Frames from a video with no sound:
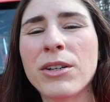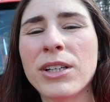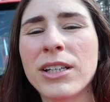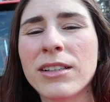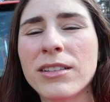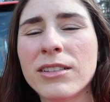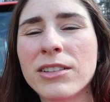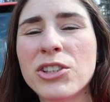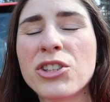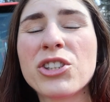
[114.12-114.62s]

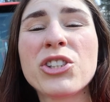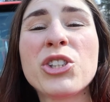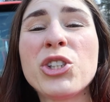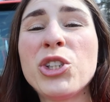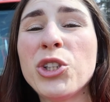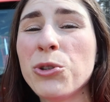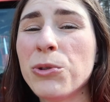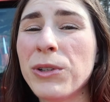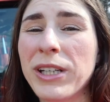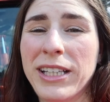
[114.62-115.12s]
it, just
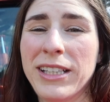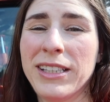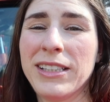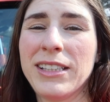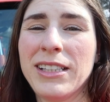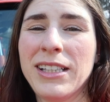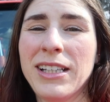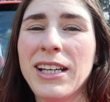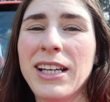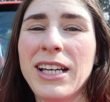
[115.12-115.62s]
do it.
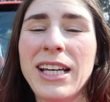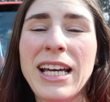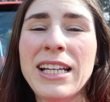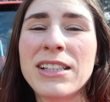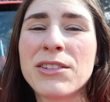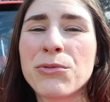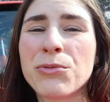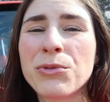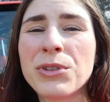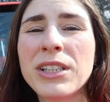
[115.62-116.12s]

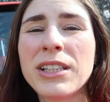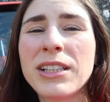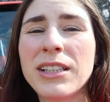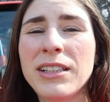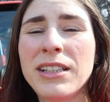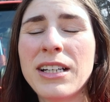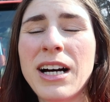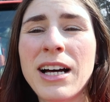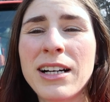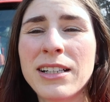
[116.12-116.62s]
It's
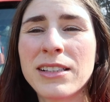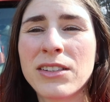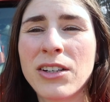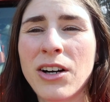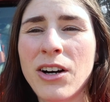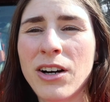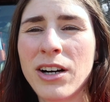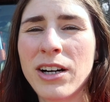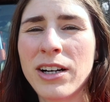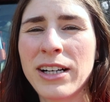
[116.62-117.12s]
really not as
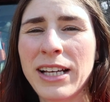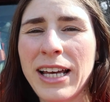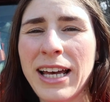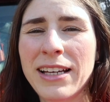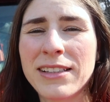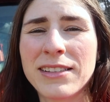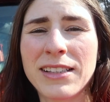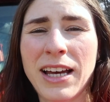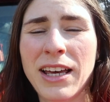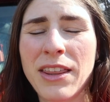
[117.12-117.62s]
hard
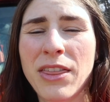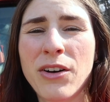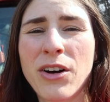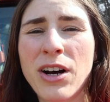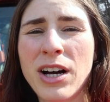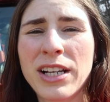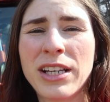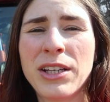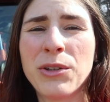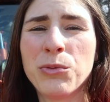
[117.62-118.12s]
as I
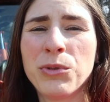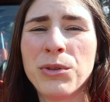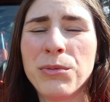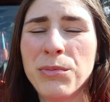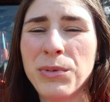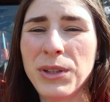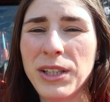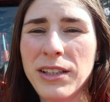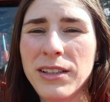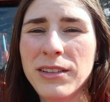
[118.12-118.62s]
thought it
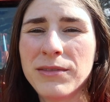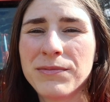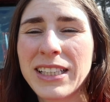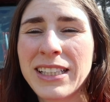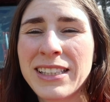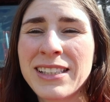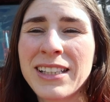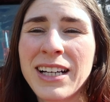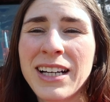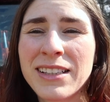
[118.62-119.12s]
would be.
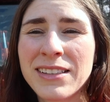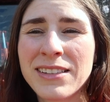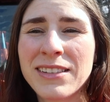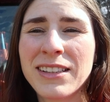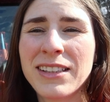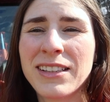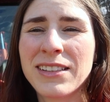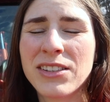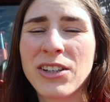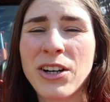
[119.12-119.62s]
It's
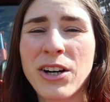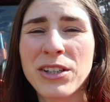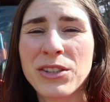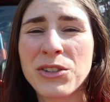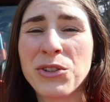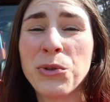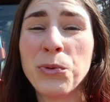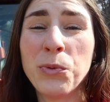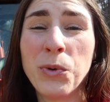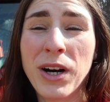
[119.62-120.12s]
honestly as hard
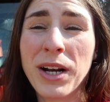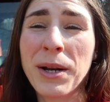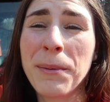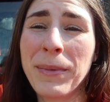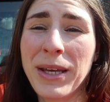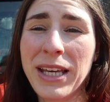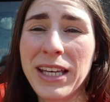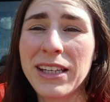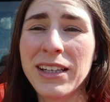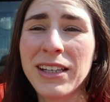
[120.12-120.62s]
as you want to
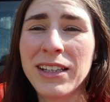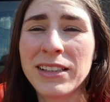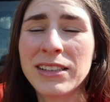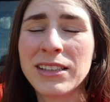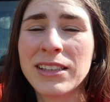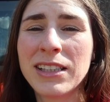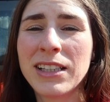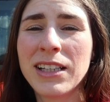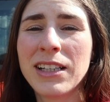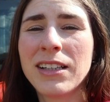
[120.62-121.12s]
make it.
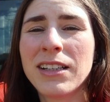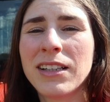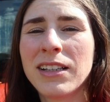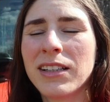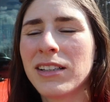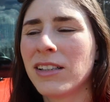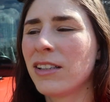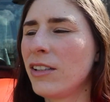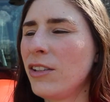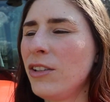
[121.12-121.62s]

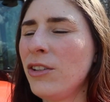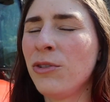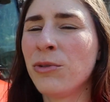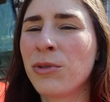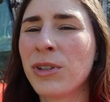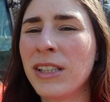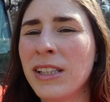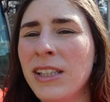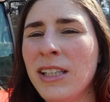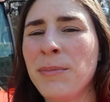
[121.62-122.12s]
You
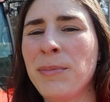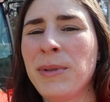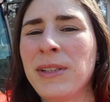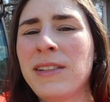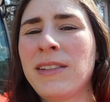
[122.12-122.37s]
can keep it